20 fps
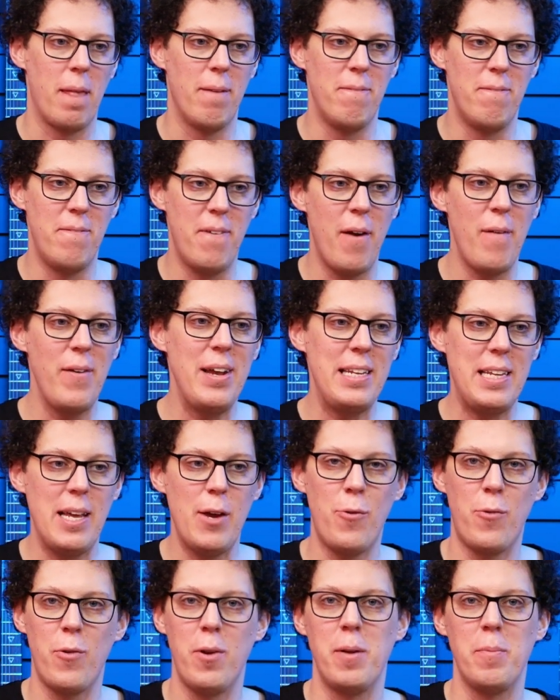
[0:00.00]
very
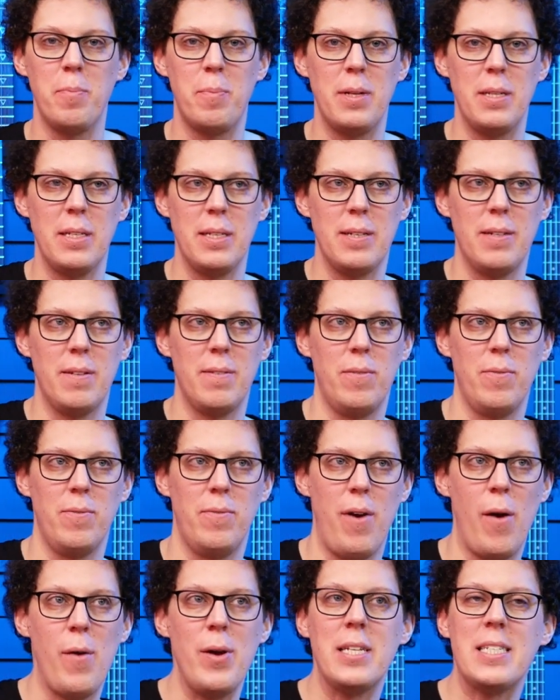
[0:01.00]
different but
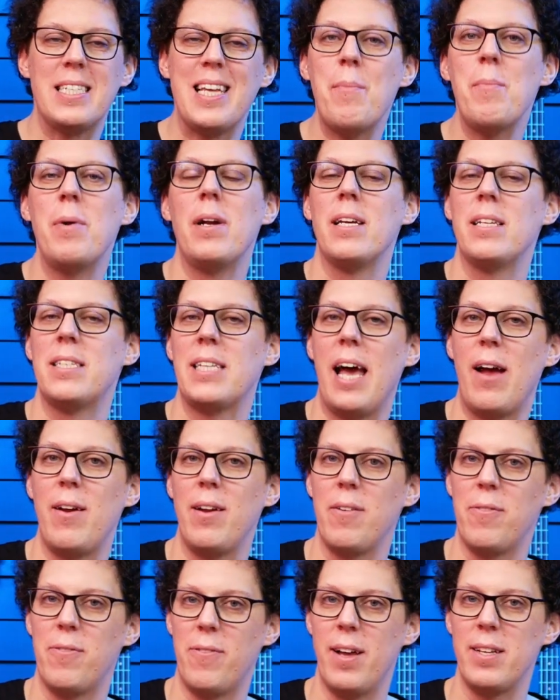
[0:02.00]
very similar
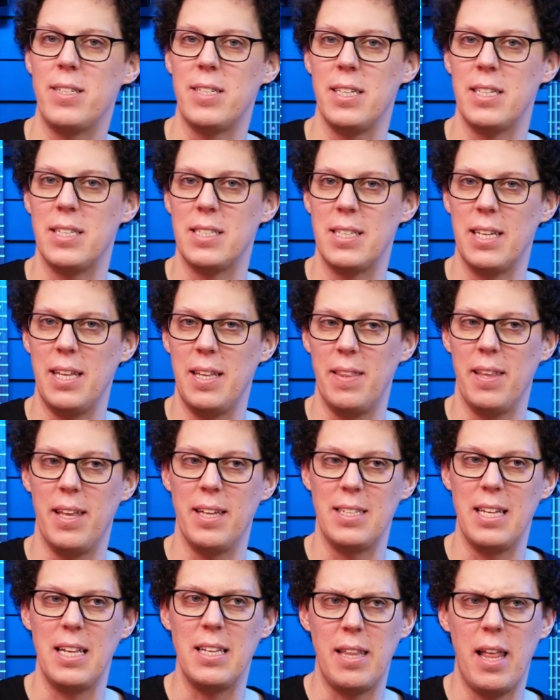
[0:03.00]
sounding fuzzes in
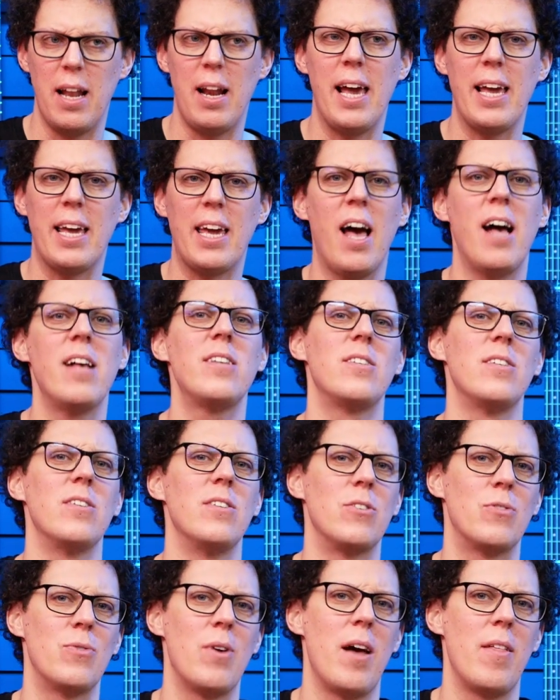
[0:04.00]
this. They're like
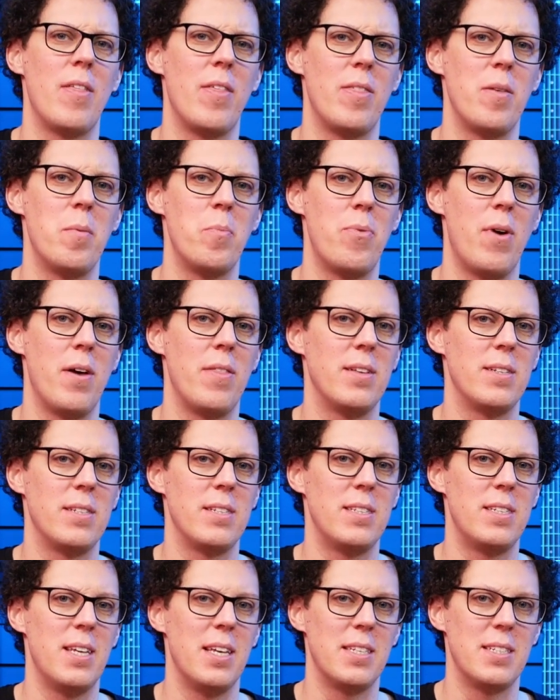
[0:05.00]
cousins rather than brothers
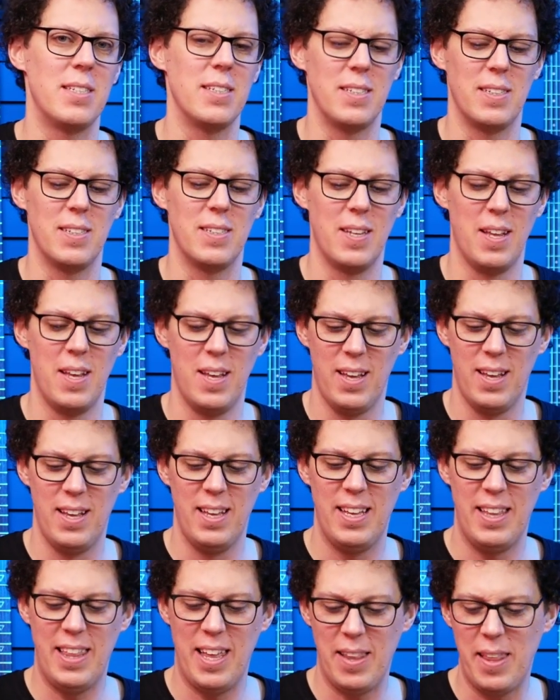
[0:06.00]
and sisters.
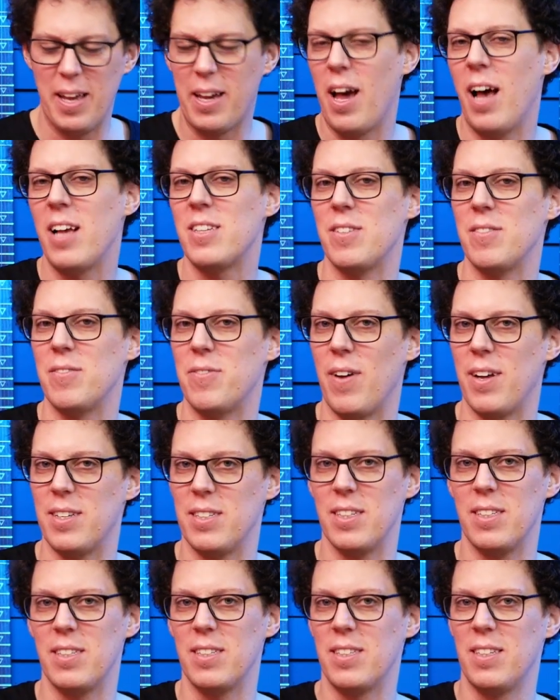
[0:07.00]
They're cousin
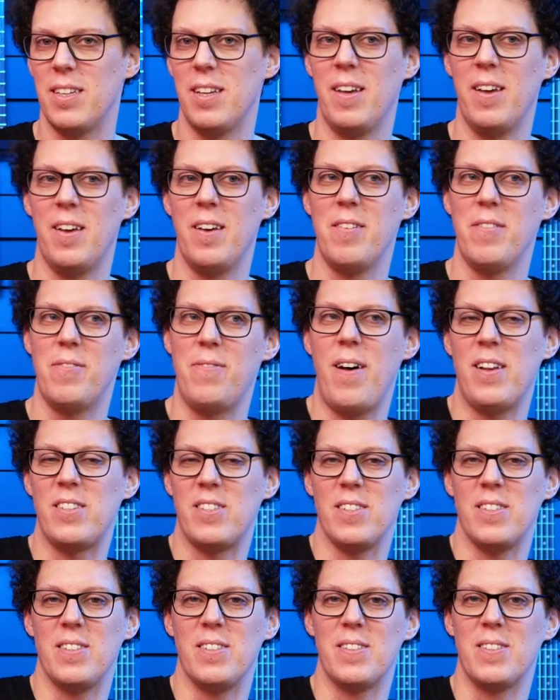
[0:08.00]
fuzzes.
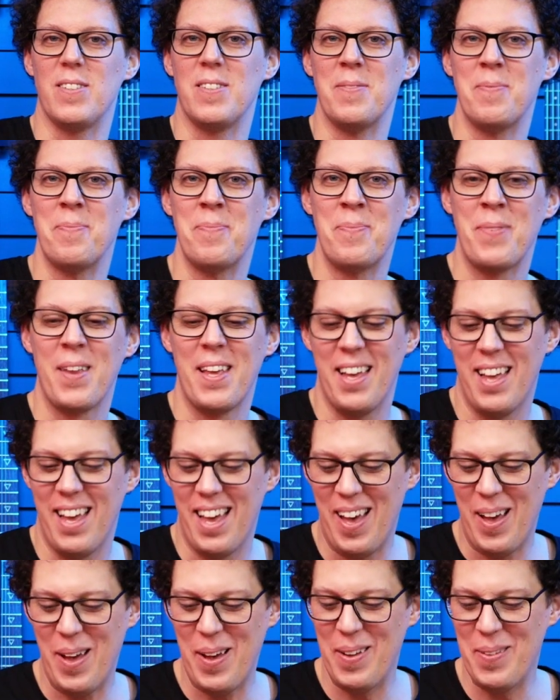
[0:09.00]
Fuzzins.
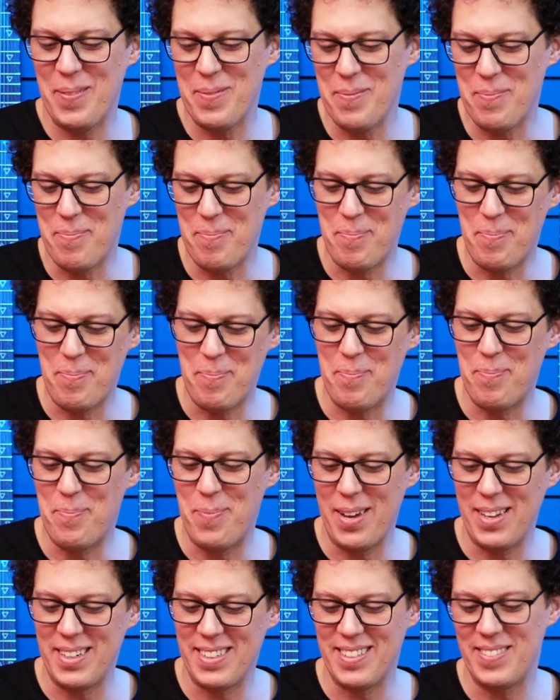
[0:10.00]

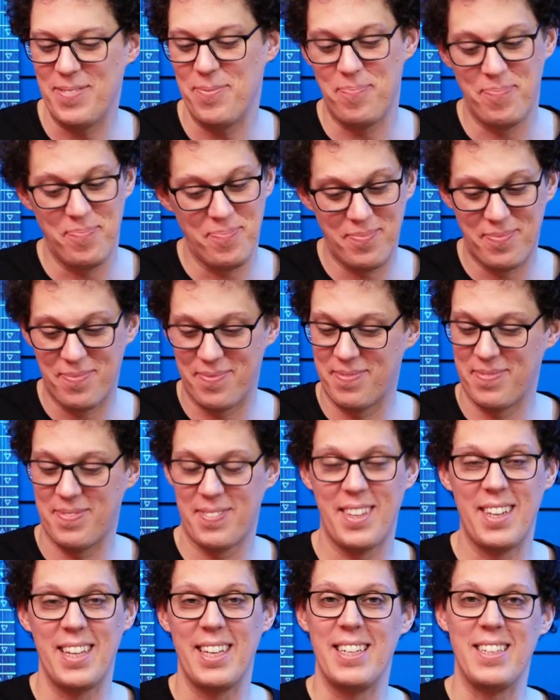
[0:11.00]
But,
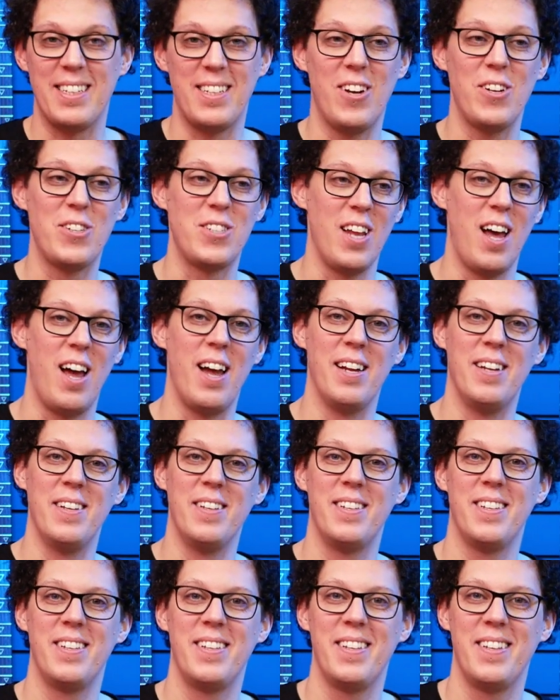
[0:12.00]
gosh darn.
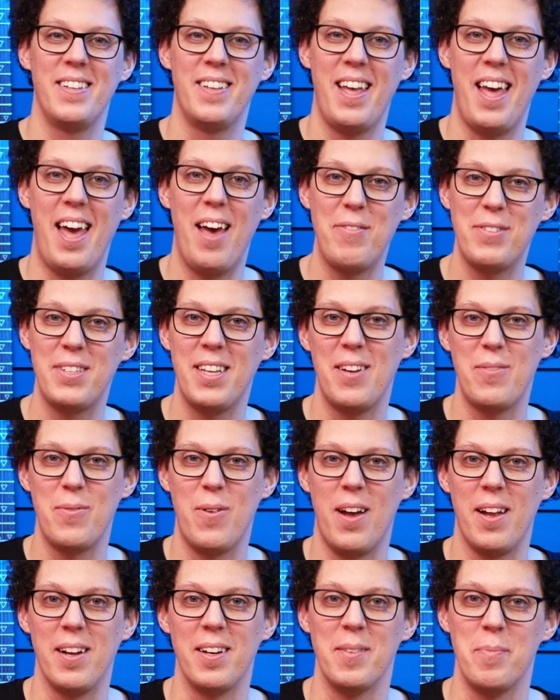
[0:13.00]

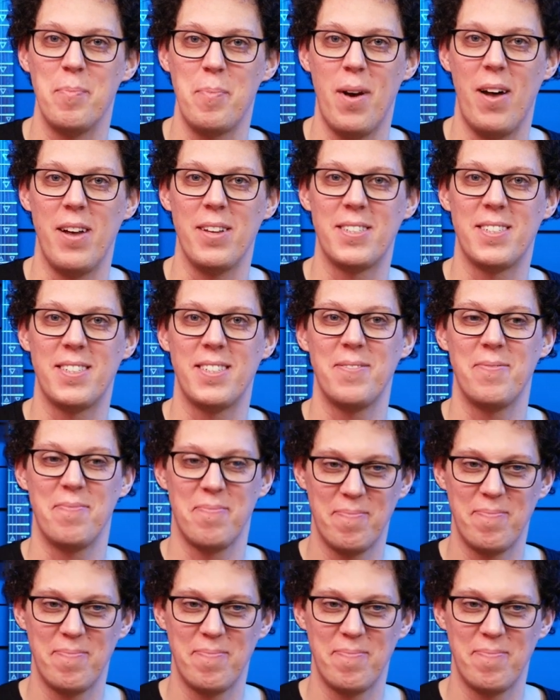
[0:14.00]
FZ-1, Boss.